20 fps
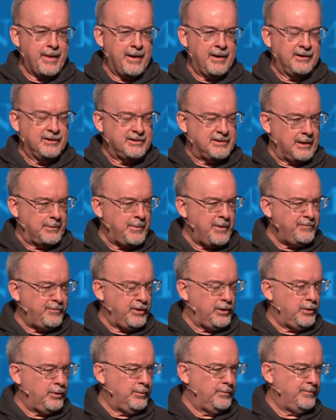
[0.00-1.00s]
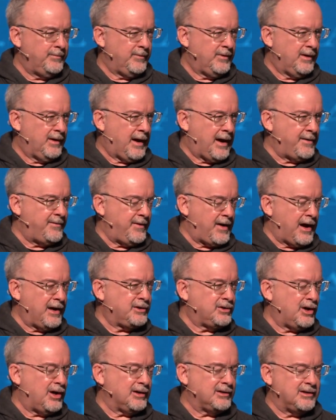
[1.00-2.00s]
Some of you, I've, I
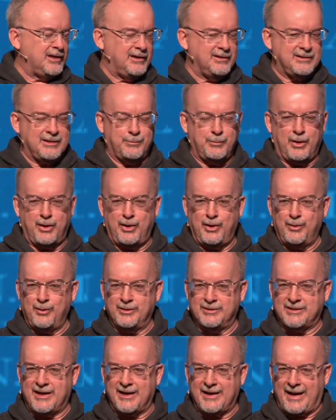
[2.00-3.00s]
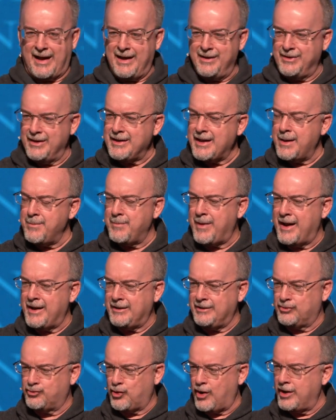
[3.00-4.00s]
talked to someone who was like, I think I might
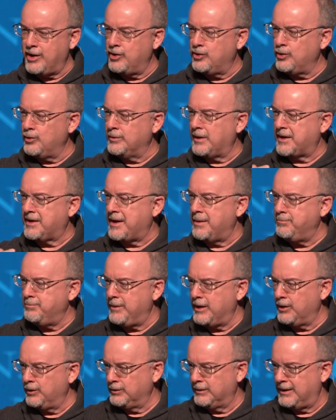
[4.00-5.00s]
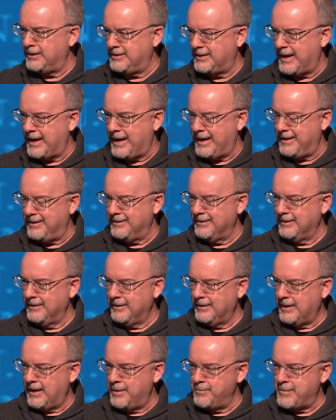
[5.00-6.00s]
try to do like a meal a day
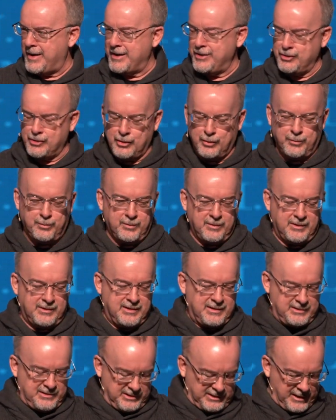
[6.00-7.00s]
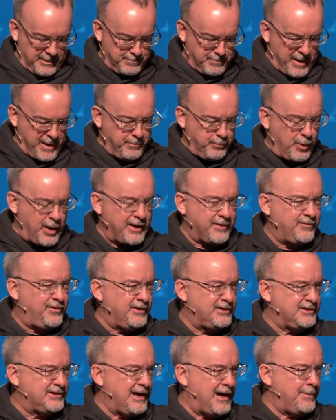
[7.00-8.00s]
I might do give my
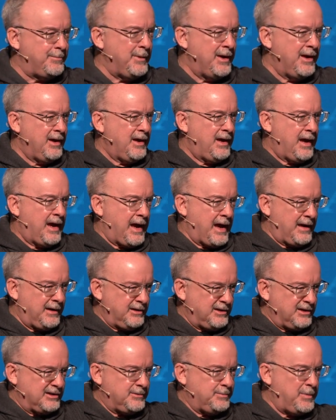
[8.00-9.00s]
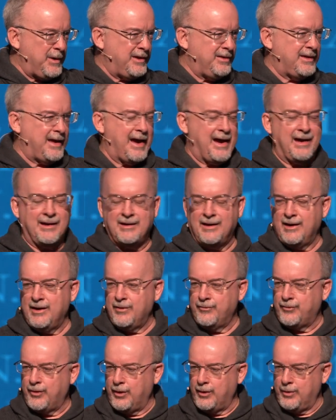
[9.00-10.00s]
breakfast up and just spend that
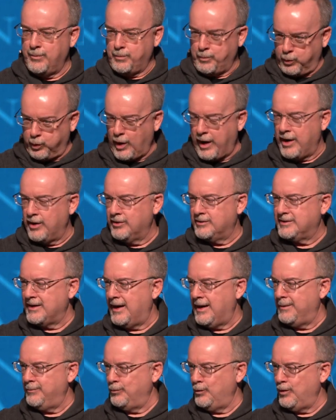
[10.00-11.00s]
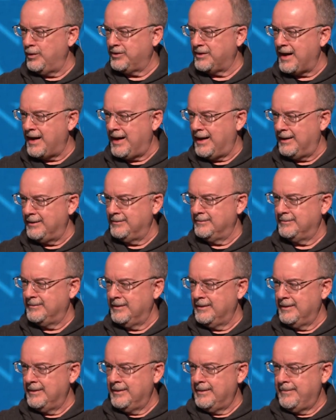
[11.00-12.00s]
for prayer time with God.
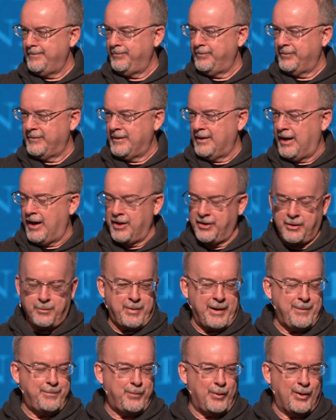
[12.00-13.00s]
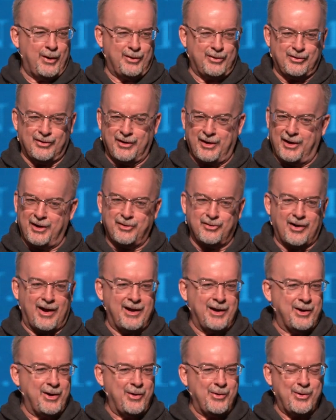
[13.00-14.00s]
Other people are going to try
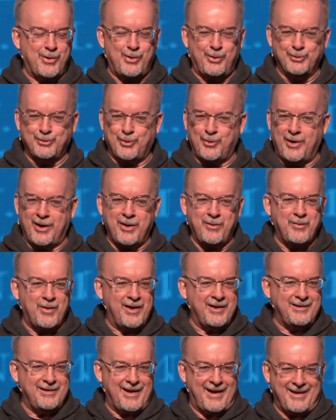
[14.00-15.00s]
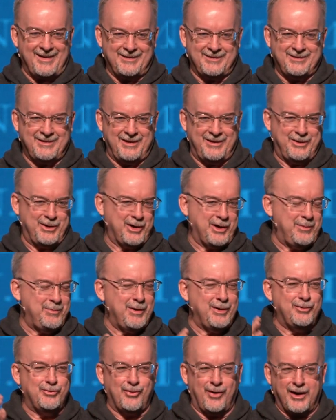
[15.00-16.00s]
to go the whole 21 days and they're going to
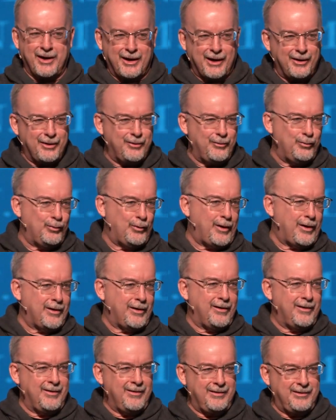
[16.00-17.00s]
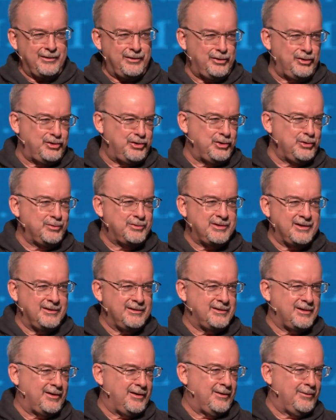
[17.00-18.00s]
be drinking water and
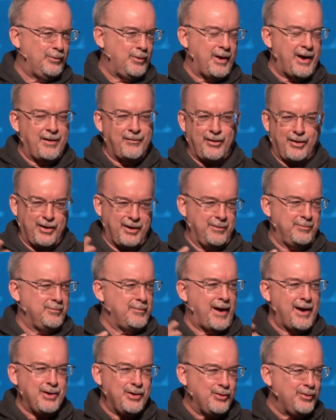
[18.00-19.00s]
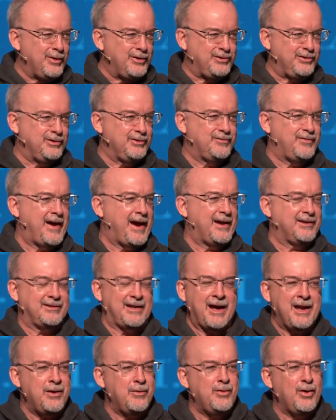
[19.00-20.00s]
juices or whatever. They might do a juice fast.
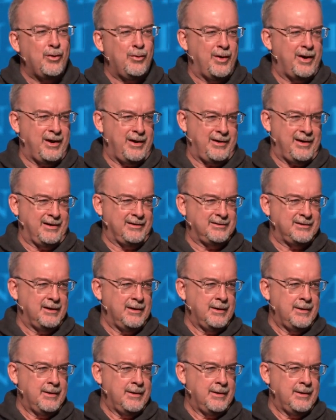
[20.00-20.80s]
I don't know what it is.